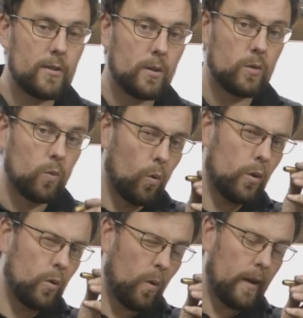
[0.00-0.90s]
So it's
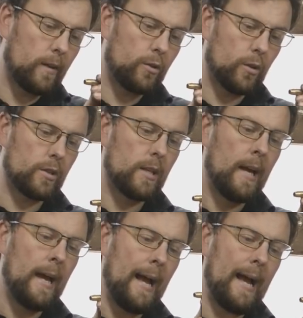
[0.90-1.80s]
worthwhile just
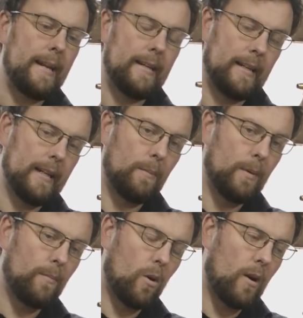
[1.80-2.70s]
adding a little
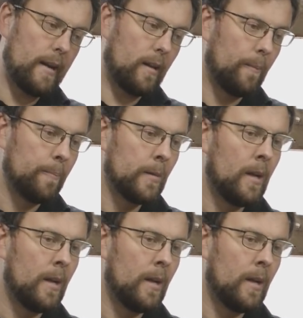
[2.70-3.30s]
bit more angle.